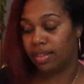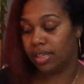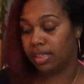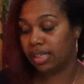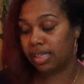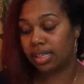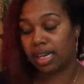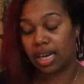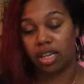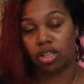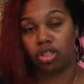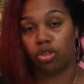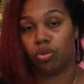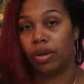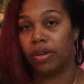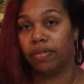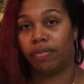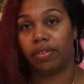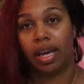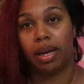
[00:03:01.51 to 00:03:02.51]
This is like a
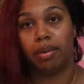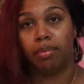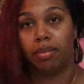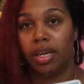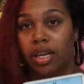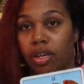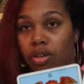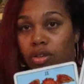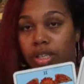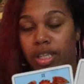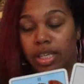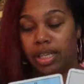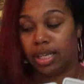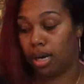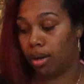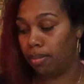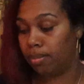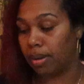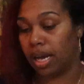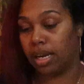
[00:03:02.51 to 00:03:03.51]
twin flame energy.
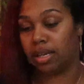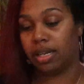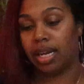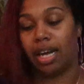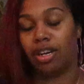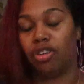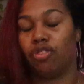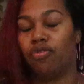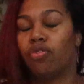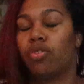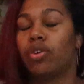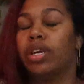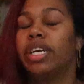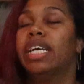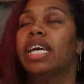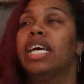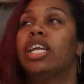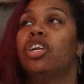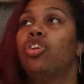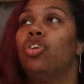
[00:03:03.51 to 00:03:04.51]
Yep, I, I
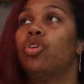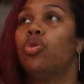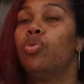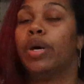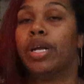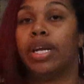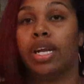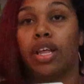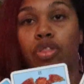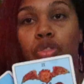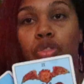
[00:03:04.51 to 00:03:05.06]
freaking knew it.